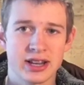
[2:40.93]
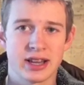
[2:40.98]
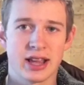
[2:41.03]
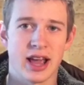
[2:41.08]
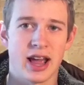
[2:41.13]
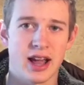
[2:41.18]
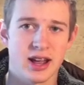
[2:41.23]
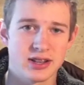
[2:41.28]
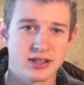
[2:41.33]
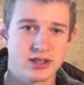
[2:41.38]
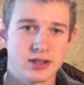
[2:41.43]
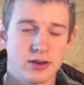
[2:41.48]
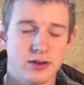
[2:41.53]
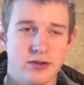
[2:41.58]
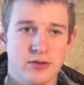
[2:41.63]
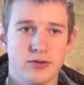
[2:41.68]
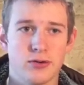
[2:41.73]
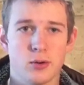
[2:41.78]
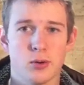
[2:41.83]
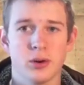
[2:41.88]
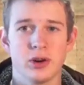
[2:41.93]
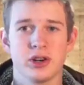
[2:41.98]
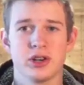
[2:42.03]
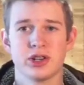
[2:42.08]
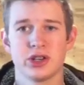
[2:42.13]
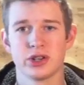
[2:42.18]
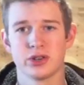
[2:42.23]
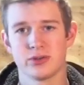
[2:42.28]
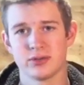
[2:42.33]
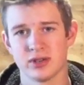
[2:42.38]
gas
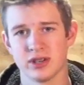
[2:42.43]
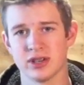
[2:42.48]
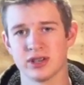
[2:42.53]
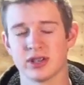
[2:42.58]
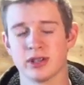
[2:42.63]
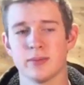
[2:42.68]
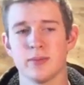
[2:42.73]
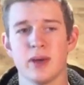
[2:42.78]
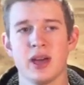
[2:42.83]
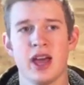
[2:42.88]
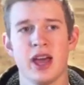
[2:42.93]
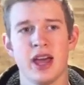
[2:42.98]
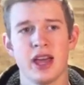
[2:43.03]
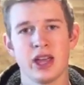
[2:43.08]
forge system,